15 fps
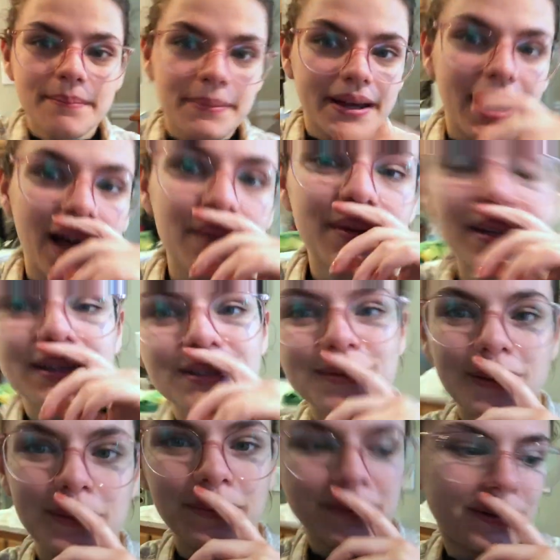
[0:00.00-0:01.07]
but I'm one of those
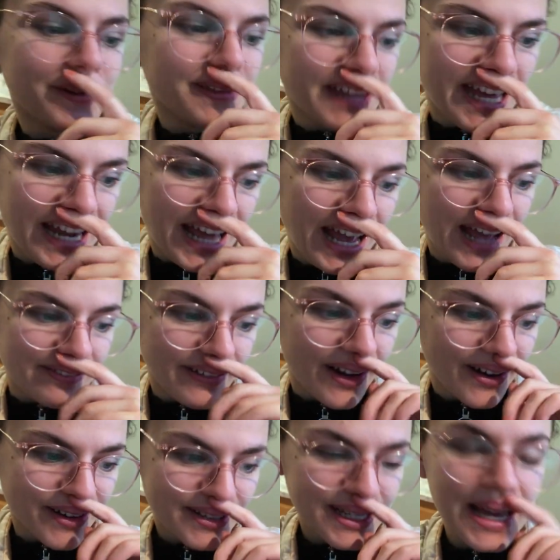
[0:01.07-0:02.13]
people that I have a
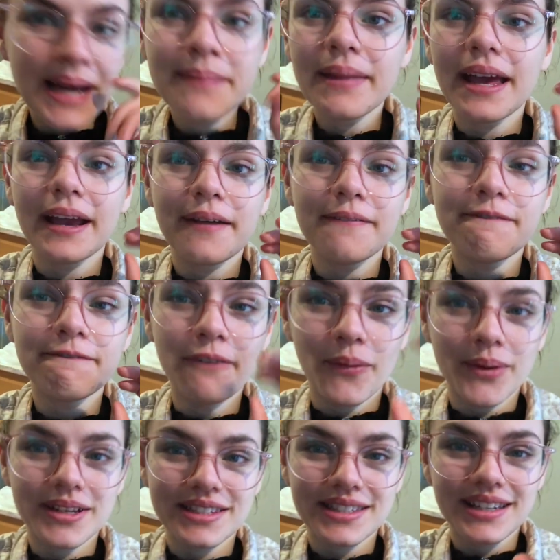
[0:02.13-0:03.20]
hard time like
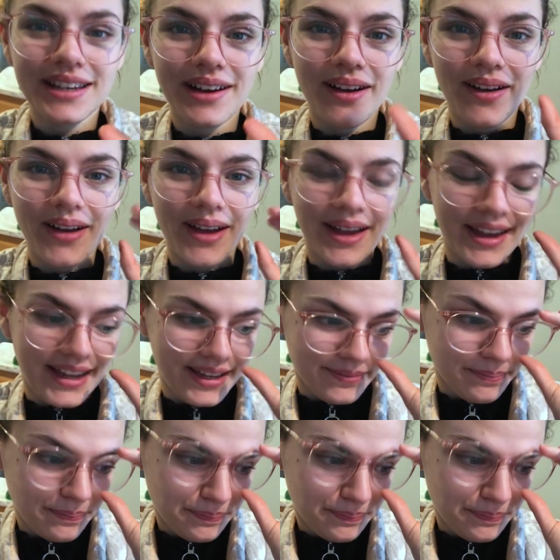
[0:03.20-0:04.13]
focusing on